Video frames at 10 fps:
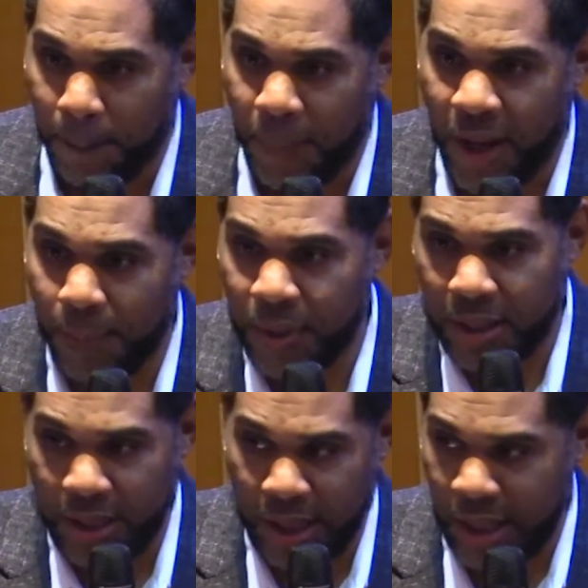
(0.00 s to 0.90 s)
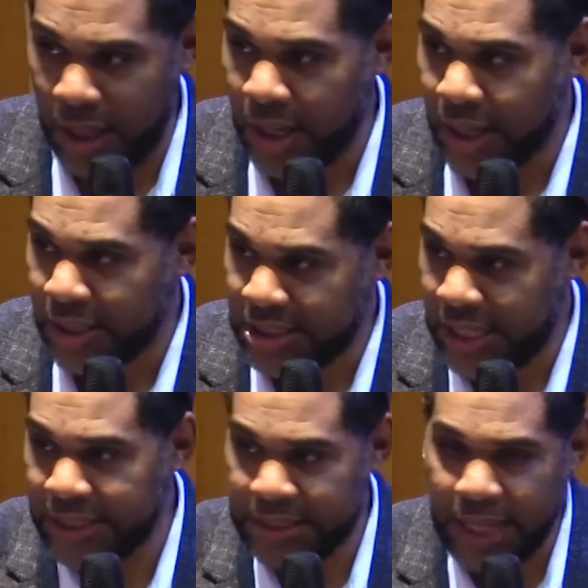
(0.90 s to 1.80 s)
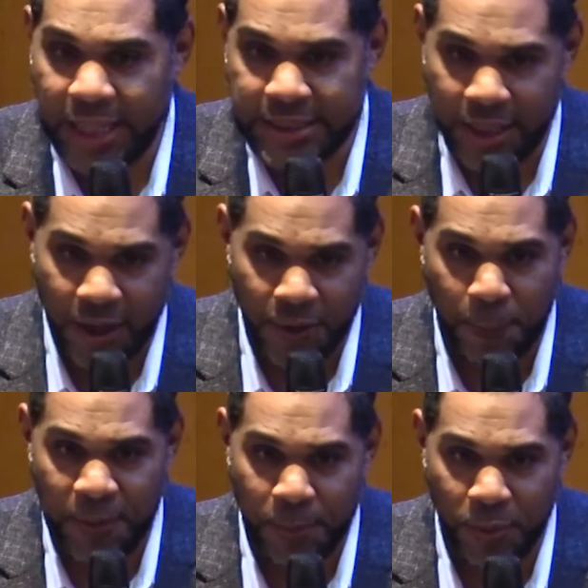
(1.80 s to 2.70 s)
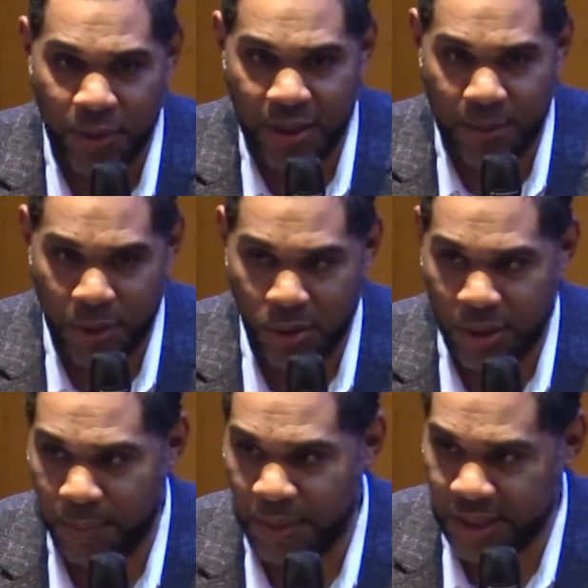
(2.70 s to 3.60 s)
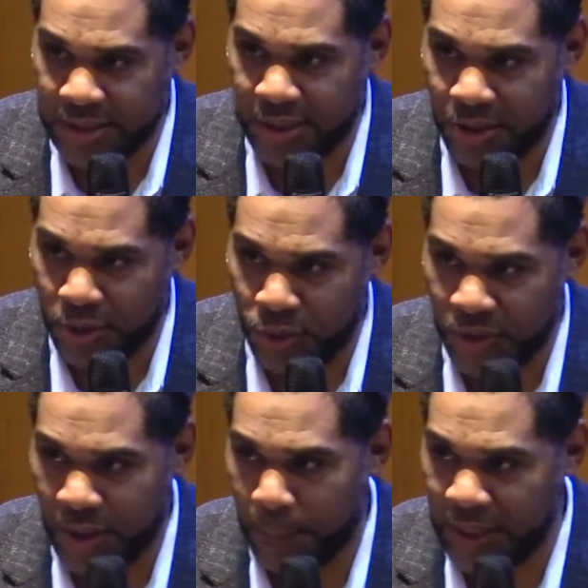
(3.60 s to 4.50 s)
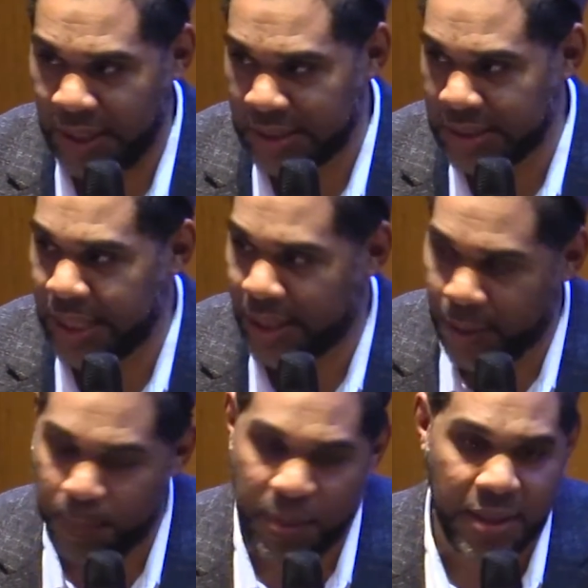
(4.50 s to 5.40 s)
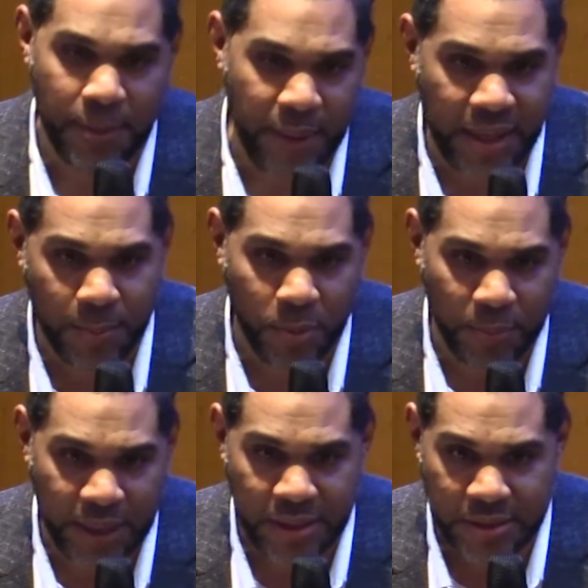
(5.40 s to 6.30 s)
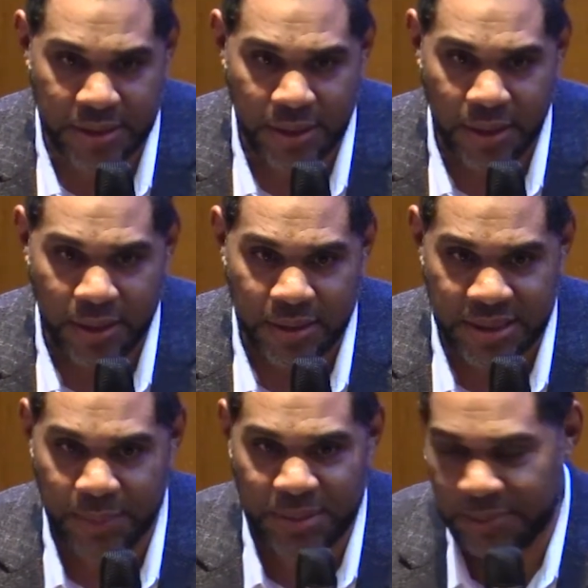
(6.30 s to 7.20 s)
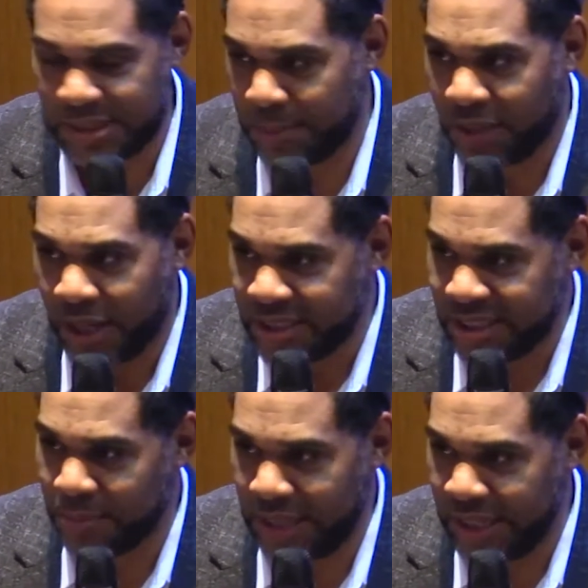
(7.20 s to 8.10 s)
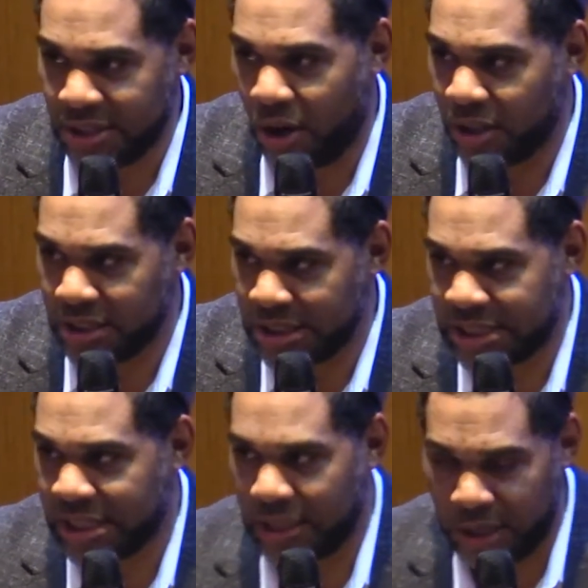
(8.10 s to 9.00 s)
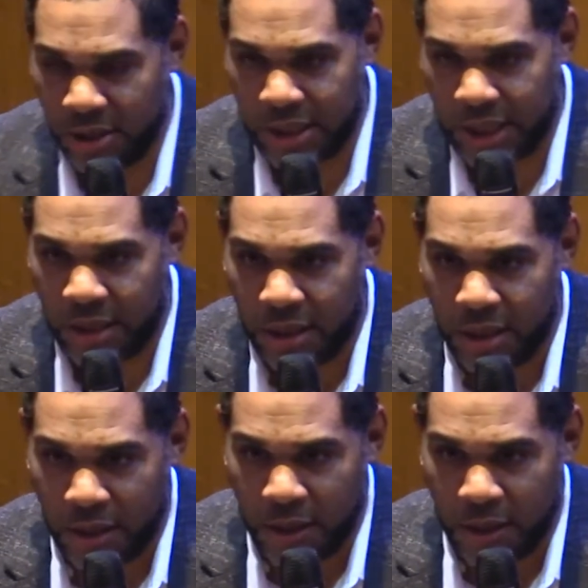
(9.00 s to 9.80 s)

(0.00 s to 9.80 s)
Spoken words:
publicly chastising other people in the community because they're using a means that could be a debatable means. Sometimes some things aren't just clearly